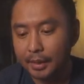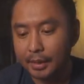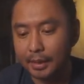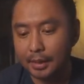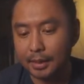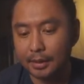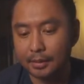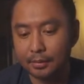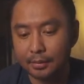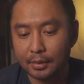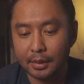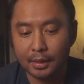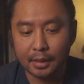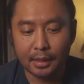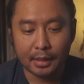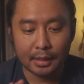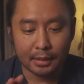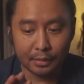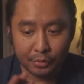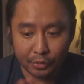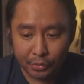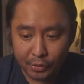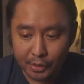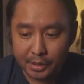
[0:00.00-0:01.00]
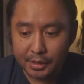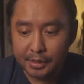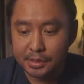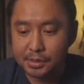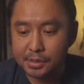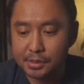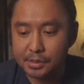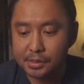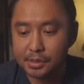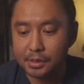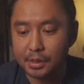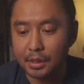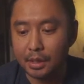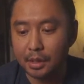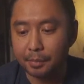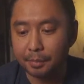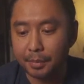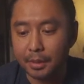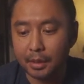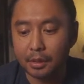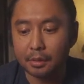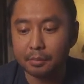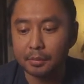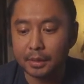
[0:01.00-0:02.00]
And this
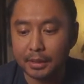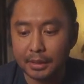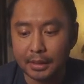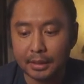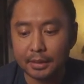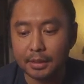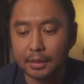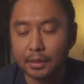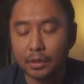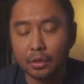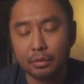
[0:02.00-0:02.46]
Peter McKinnon